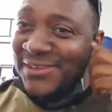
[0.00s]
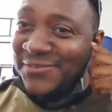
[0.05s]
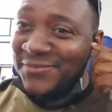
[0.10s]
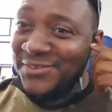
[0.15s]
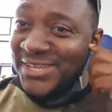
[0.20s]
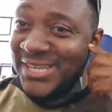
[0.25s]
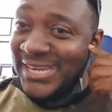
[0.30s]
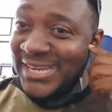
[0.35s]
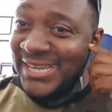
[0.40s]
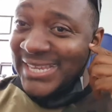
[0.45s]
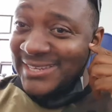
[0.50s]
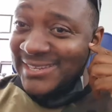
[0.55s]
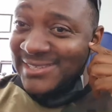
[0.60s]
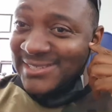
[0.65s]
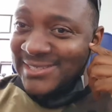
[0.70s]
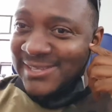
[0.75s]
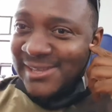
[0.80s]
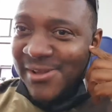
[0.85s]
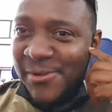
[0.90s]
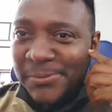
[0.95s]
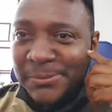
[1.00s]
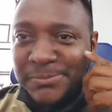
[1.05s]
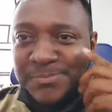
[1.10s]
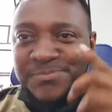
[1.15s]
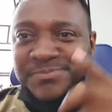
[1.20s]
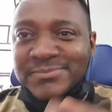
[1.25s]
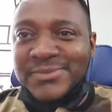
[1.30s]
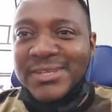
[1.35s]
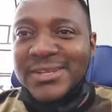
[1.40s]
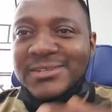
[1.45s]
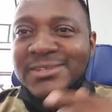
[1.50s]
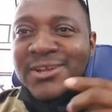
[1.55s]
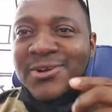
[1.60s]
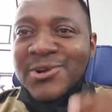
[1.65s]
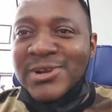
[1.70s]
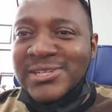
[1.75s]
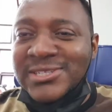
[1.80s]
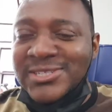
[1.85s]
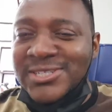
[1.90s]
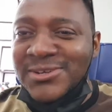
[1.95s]
That's one thing I want to
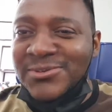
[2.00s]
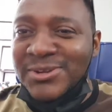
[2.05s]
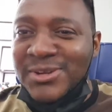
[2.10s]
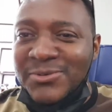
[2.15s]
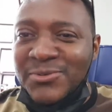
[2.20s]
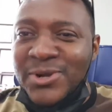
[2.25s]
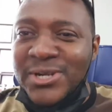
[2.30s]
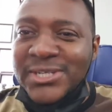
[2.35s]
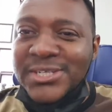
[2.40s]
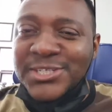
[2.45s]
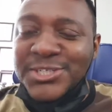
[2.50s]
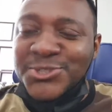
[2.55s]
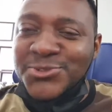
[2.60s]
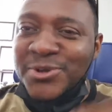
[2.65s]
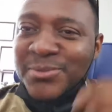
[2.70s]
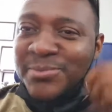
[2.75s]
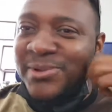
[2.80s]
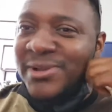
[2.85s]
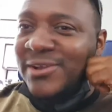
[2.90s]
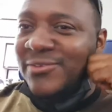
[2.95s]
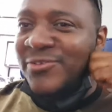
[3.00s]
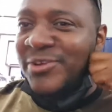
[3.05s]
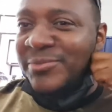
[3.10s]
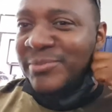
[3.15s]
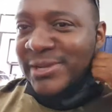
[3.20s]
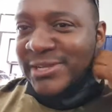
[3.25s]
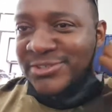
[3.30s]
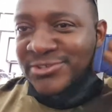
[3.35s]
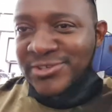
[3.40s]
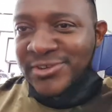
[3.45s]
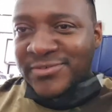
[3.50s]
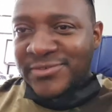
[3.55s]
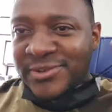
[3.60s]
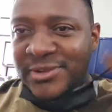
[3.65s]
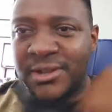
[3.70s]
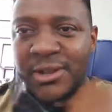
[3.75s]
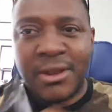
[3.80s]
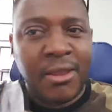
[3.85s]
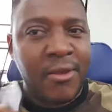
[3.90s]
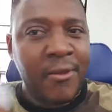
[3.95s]
show up having that trouble.
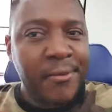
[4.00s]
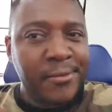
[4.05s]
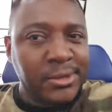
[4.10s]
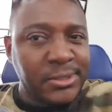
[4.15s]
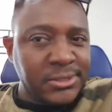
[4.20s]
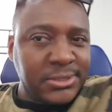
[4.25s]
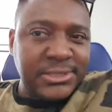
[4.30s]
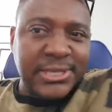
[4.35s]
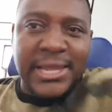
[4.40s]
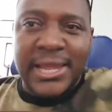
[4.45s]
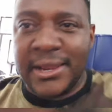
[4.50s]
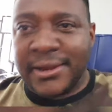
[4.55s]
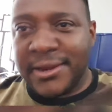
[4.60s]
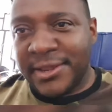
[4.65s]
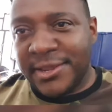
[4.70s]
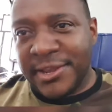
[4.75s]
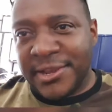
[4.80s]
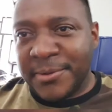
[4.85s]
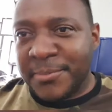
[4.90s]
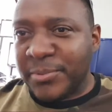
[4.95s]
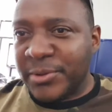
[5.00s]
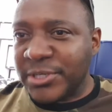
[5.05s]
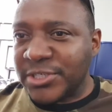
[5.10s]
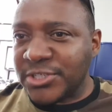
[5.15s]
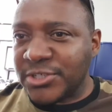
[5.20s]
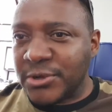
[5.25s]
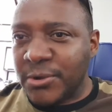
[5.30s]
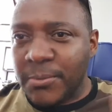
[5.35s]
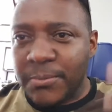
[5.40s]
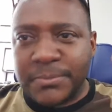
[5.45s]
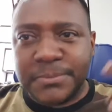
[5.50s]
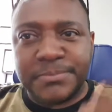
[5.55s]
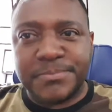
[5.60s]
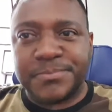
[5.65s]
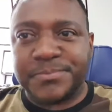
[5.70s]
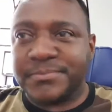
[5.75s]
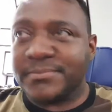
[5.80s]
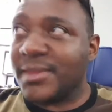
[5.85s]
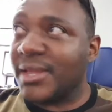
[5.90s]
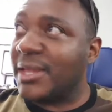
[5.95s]
Like the air pressure. Anytime when the
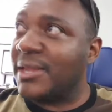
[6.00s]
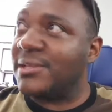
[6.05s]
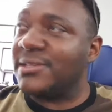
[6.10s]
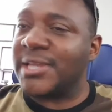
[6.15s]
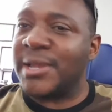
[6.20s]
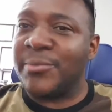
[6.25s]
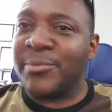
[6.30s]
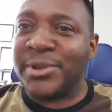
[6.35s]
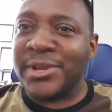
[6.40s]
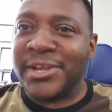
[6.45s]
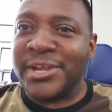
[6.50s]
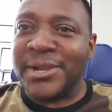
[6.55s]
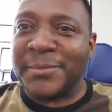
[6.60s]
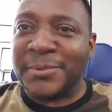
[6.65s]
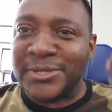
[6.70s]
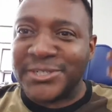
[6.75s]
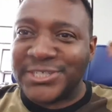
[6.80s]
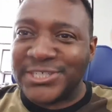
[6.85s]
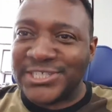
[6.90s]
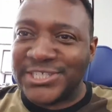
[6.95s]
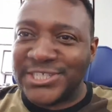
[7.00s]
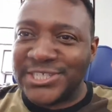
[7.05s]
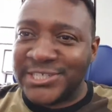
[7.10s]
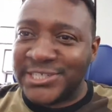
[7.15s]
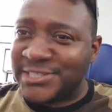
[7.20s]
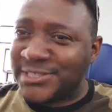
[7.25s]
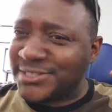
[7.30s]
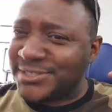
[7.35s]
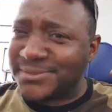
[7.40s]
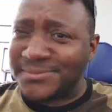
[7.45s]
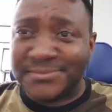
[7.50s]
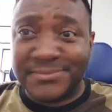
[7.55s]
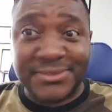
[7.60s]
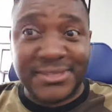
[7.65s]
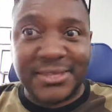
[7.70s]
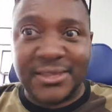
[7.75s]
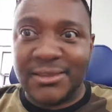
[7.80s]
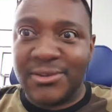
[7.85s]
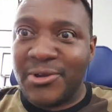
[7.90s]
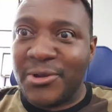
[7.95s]
air pressure change, like
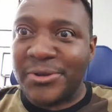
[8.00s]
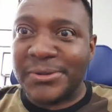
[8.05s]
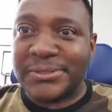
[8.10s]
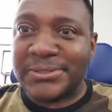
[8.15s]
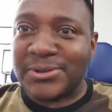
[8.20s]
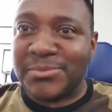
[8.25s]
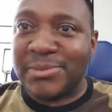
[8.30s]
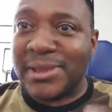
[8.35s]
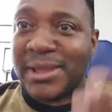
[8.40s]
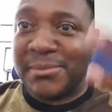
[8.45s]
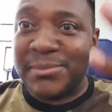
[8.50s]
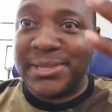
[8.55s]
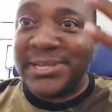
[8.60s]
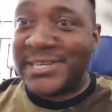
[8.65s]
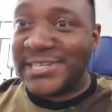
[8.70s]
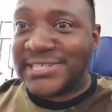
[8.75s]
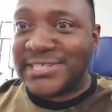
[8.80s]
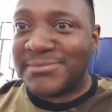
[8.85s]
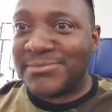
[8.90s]
the ears will pop out.